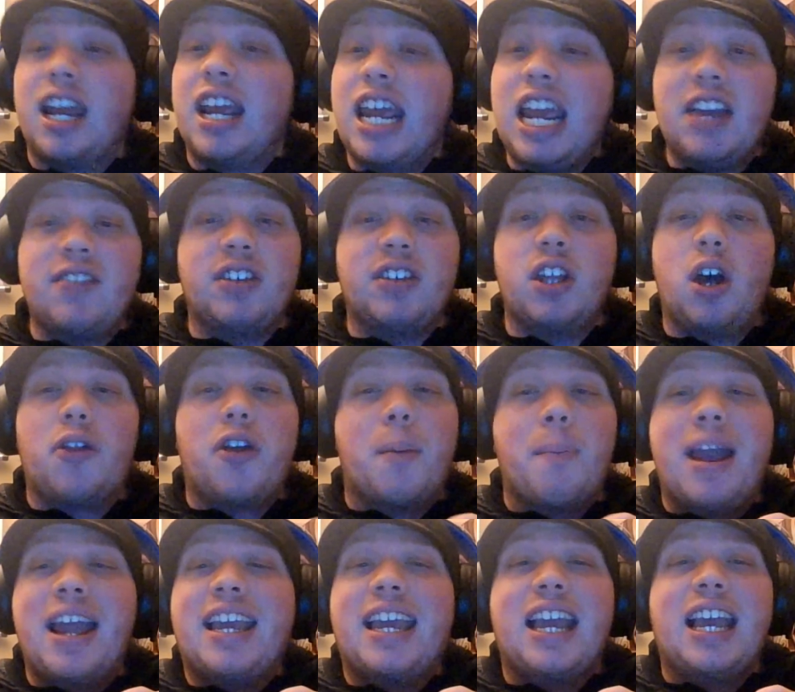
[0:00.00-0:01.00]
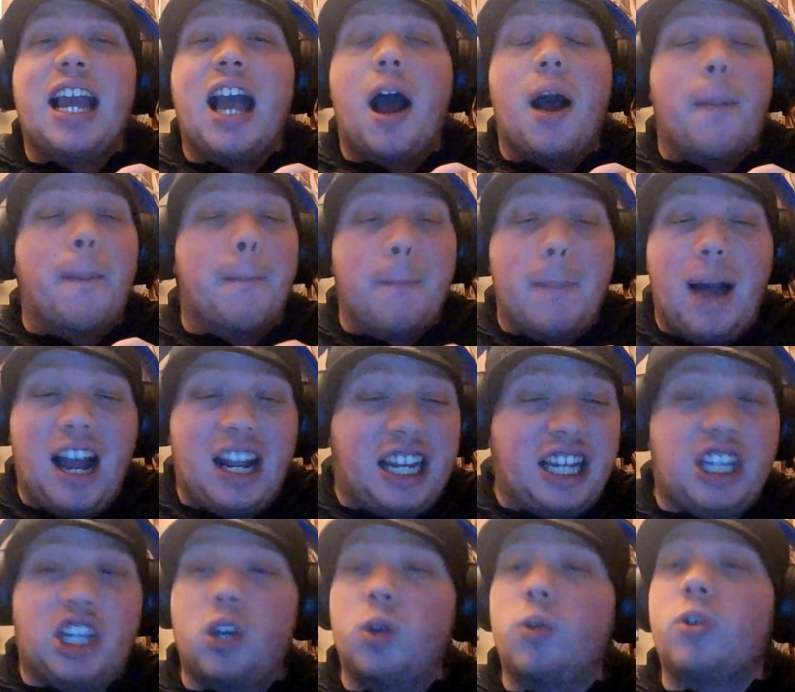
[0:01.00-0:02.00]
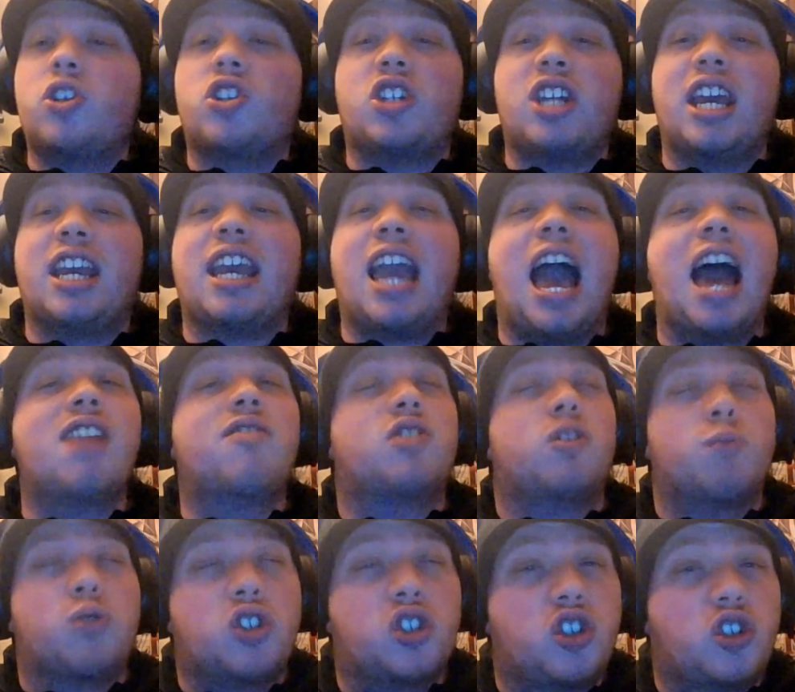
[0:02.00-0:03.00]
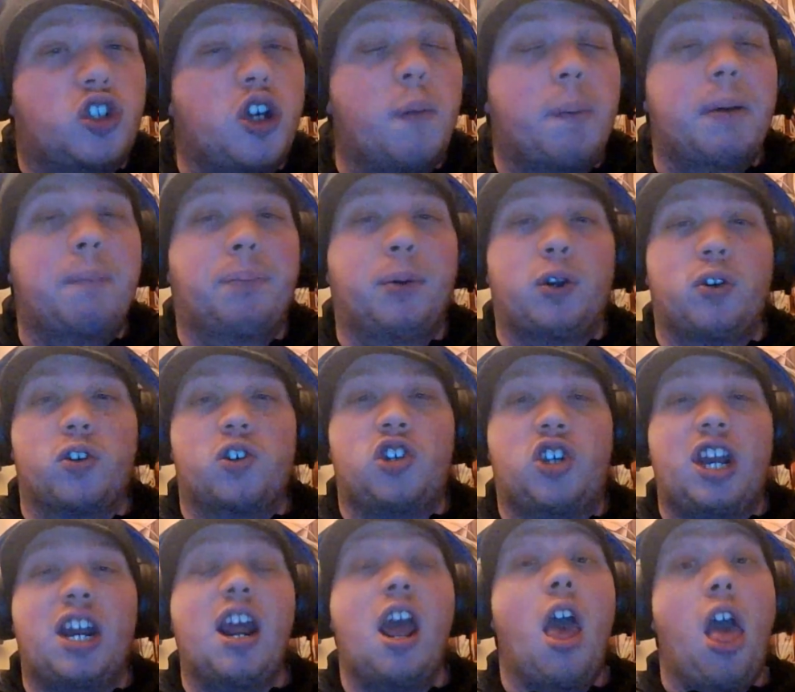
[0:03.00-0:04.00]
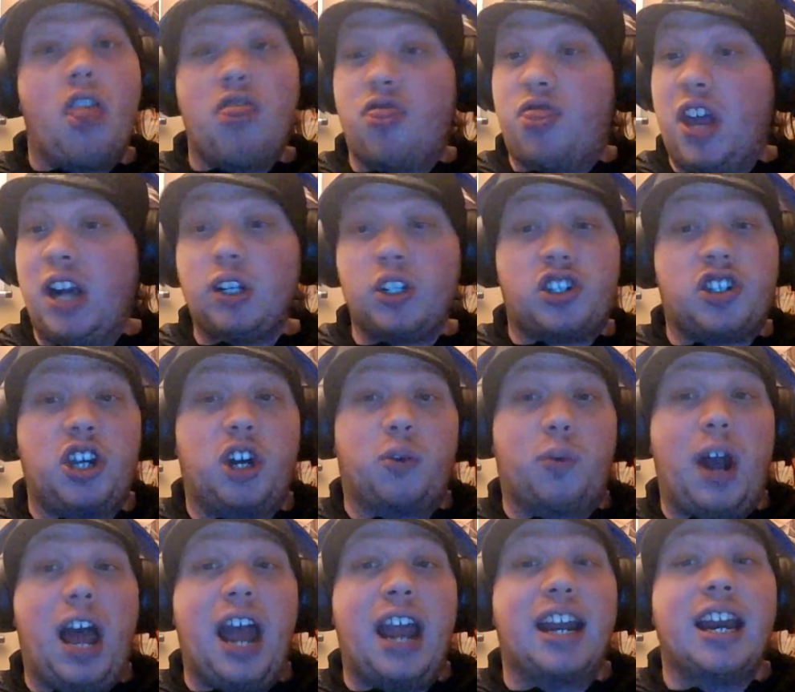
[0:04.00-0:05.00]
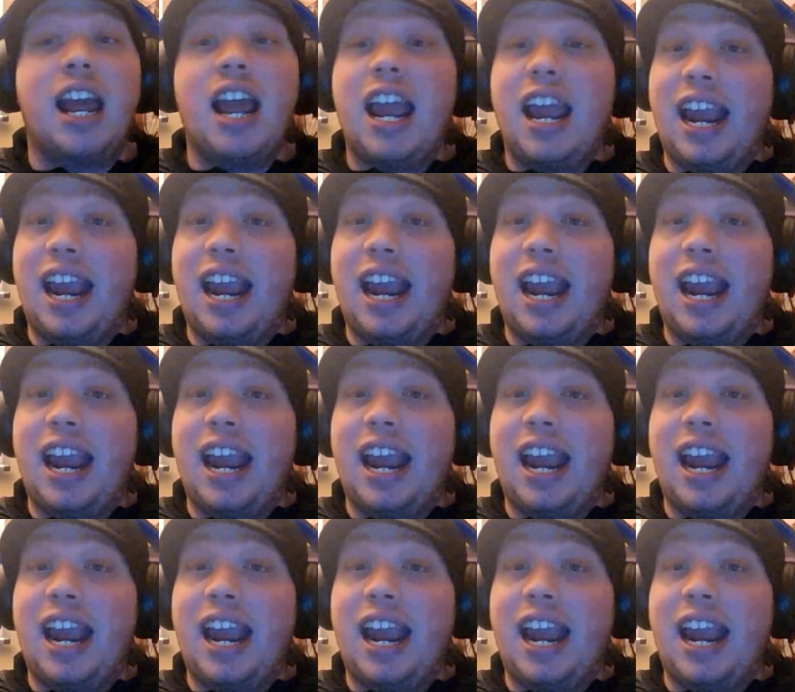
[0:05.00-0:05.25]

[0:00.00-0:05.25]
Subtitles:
even though they're making a huge stink out of some stupid bullshit, they're still right.